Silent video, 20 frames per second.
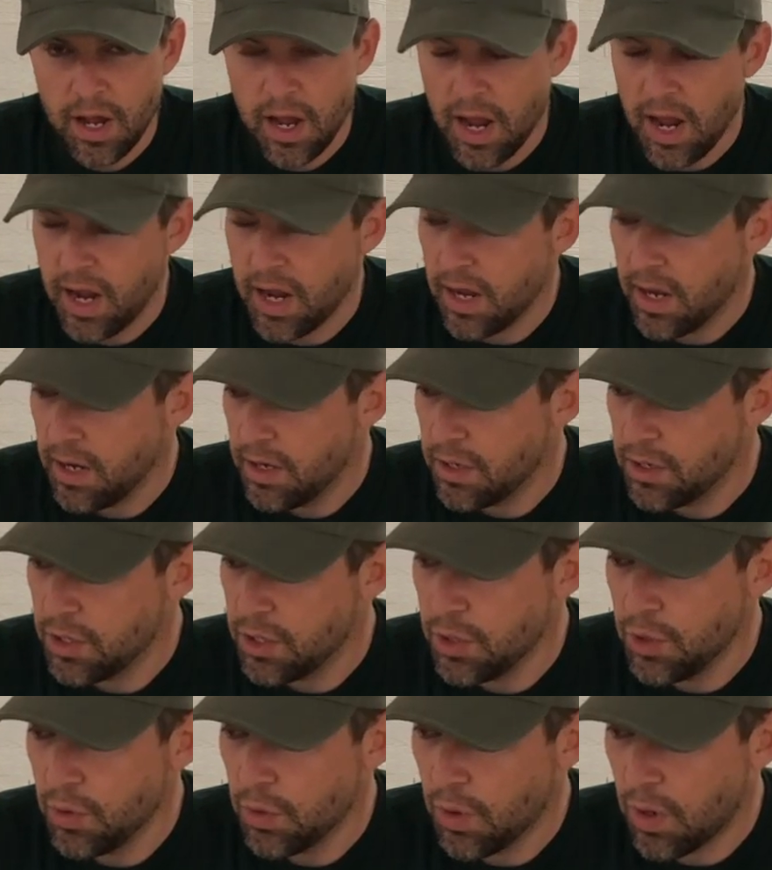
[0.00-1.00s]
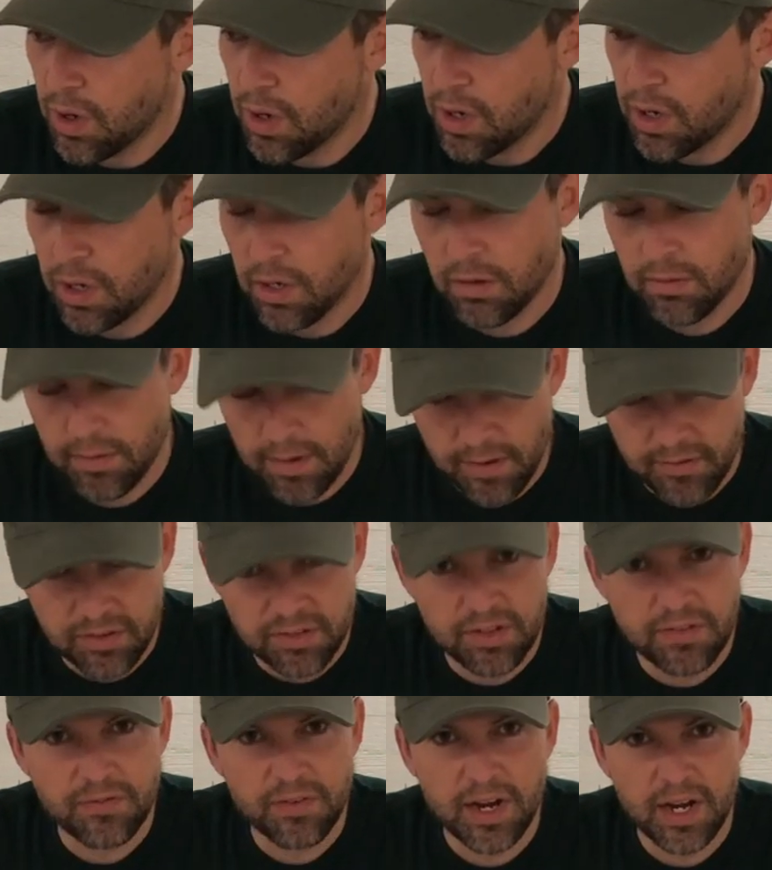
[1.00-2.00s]
and you are
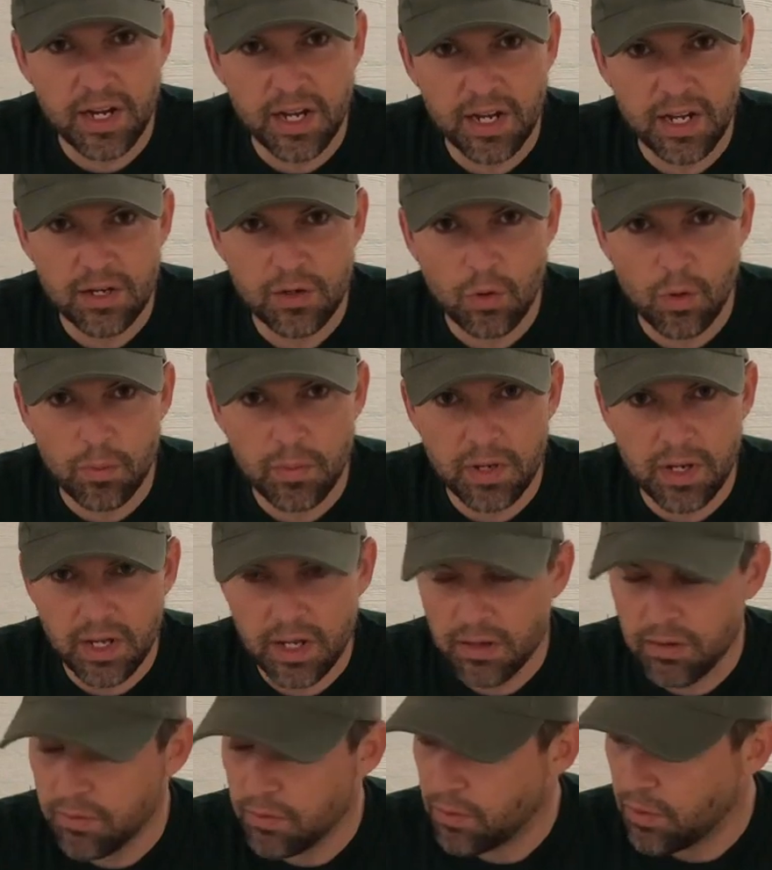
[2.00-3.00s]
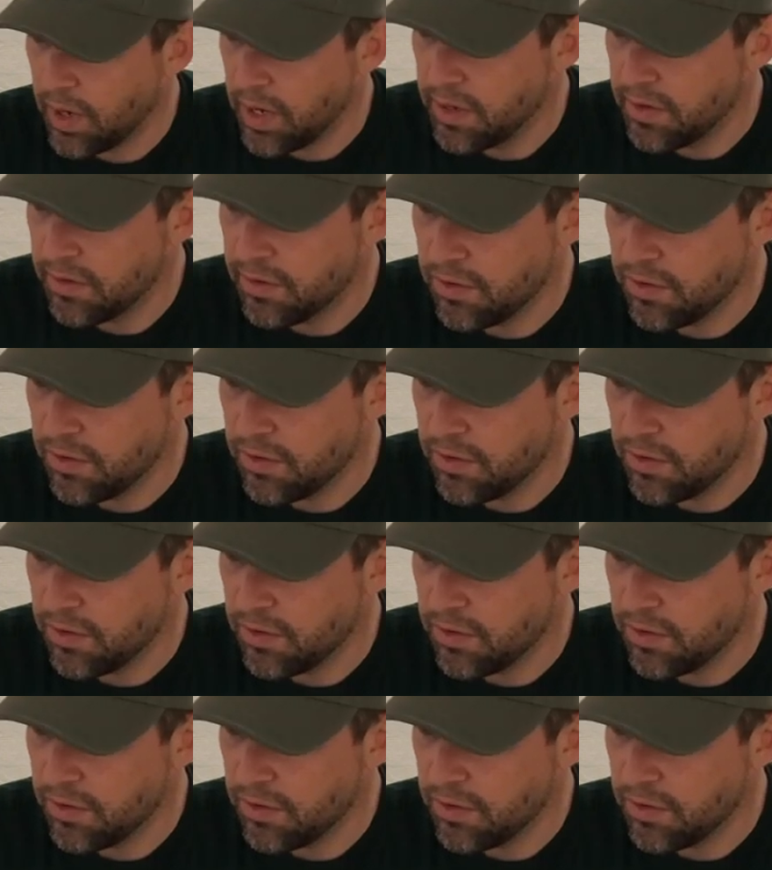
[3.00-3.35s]
obviously fighting in Normandy, right?